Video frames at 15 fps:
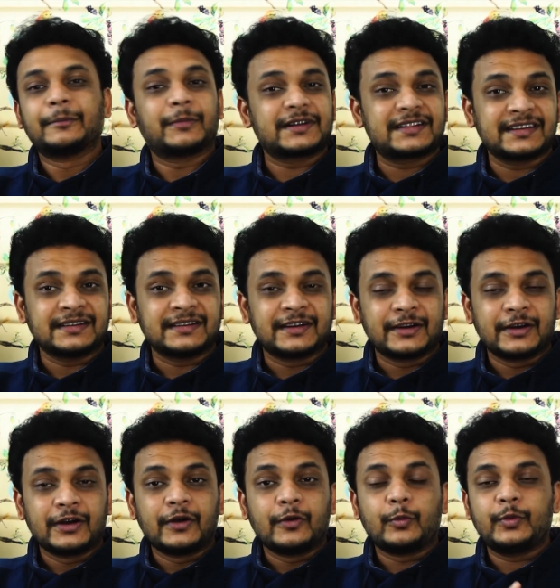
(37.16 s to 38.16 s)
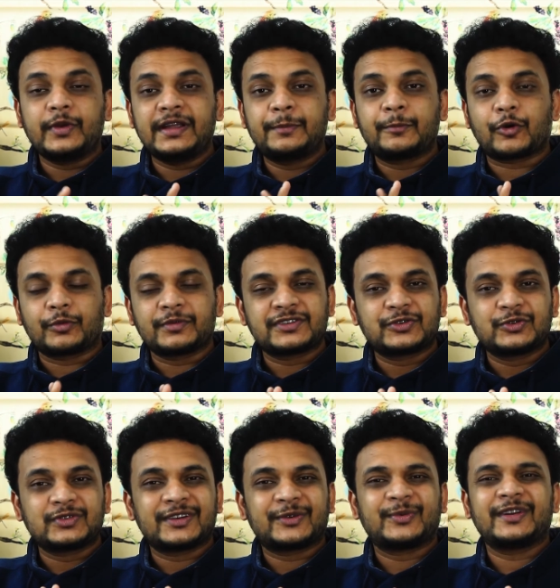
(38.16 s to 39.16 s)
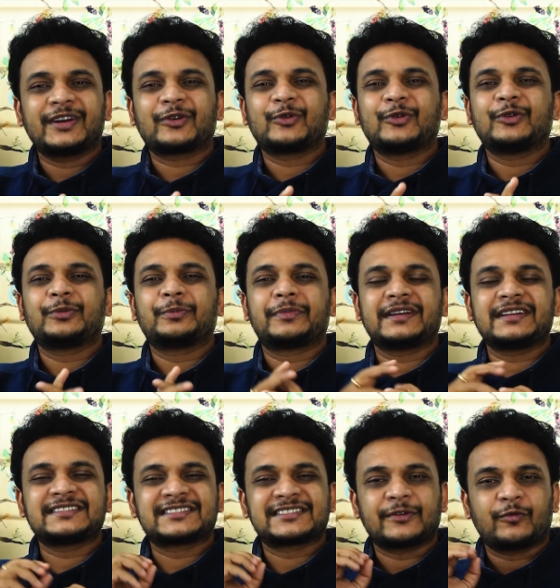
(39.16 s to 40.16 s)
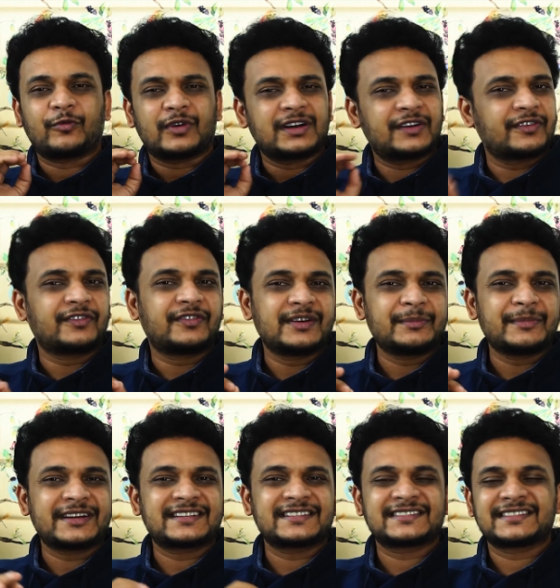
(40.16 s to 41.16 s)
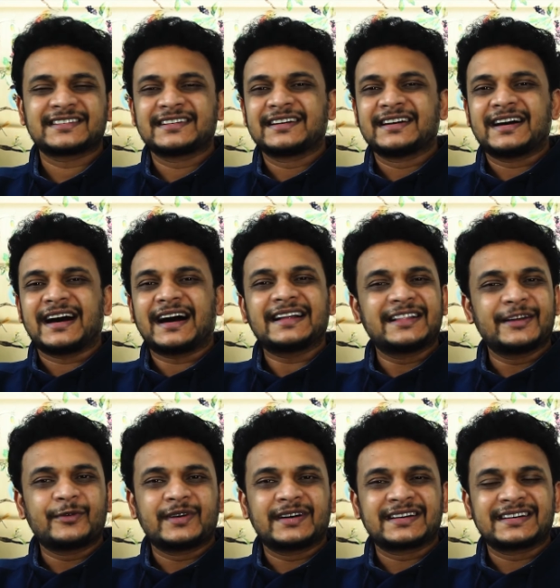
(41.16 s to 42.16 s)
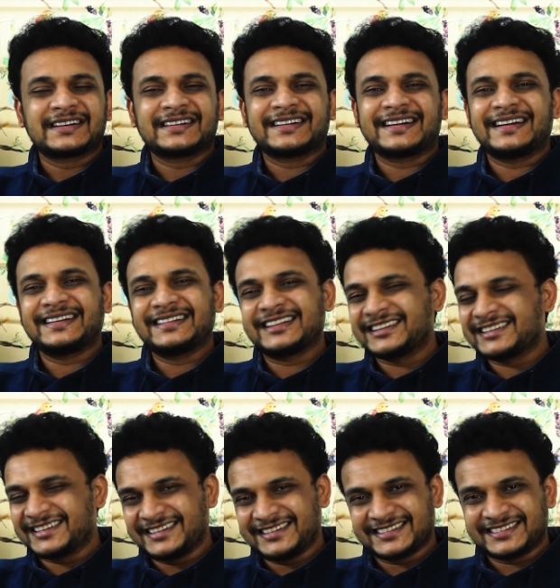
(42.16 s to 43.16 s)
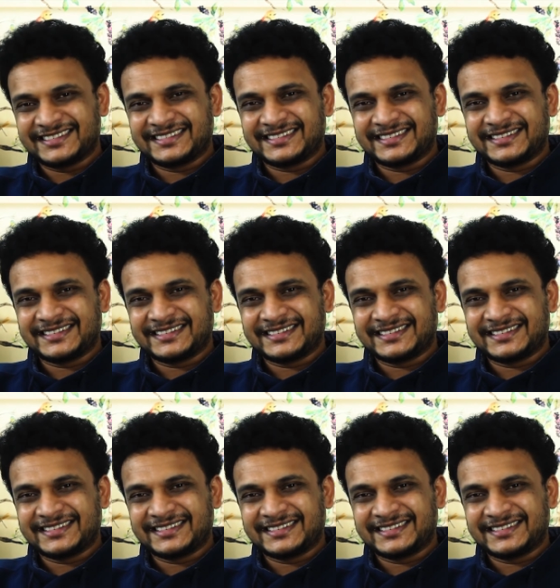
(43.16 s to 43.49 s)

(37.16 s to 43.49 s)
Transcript: But then, we promise you that we are going to bring some wonderful filmmakers and their work in this season.